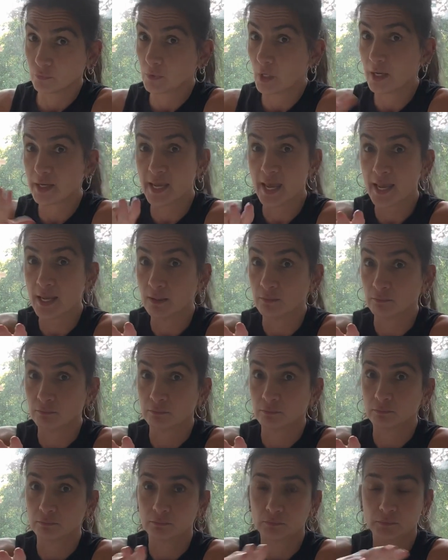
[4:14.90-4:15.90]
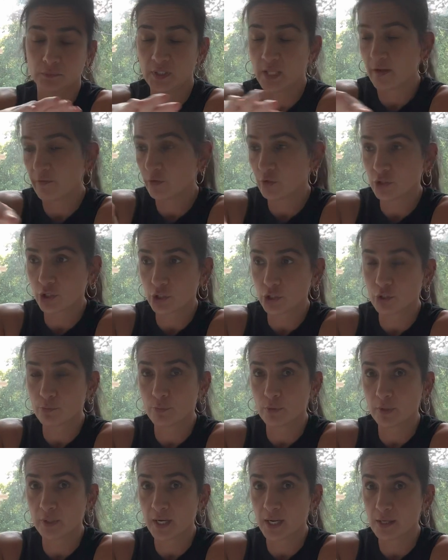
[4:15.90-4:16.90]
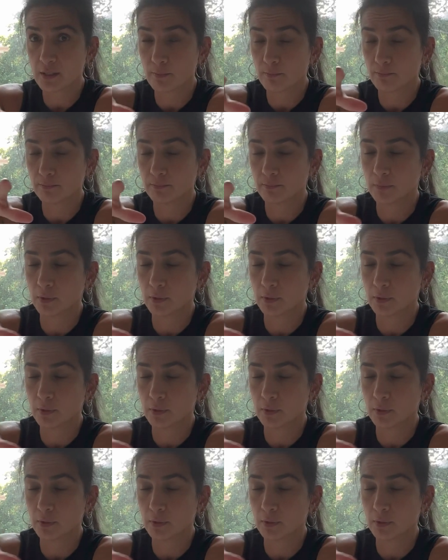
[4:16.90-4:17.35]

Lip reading: again, never judge a book. I